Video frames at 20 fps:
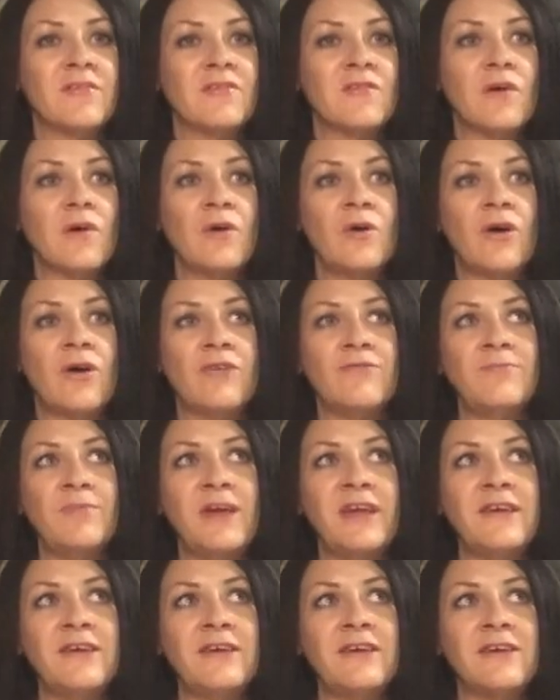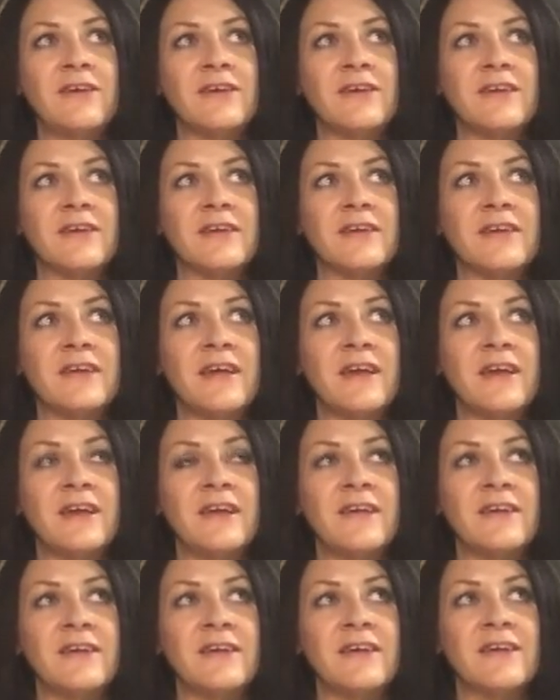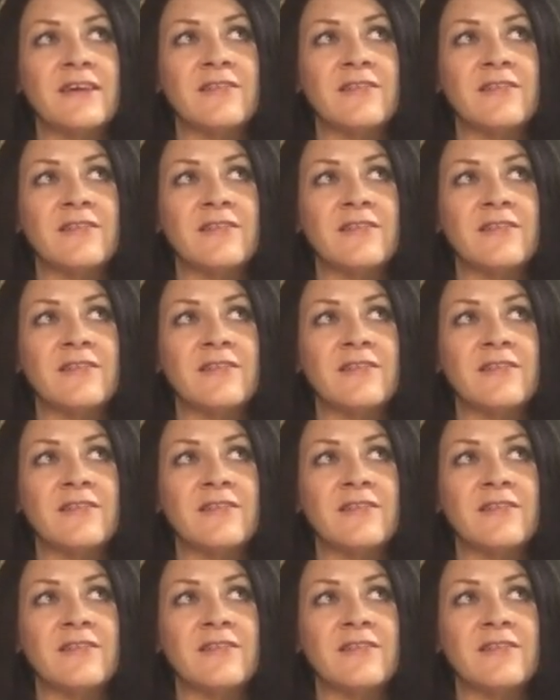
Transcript: So I've been getting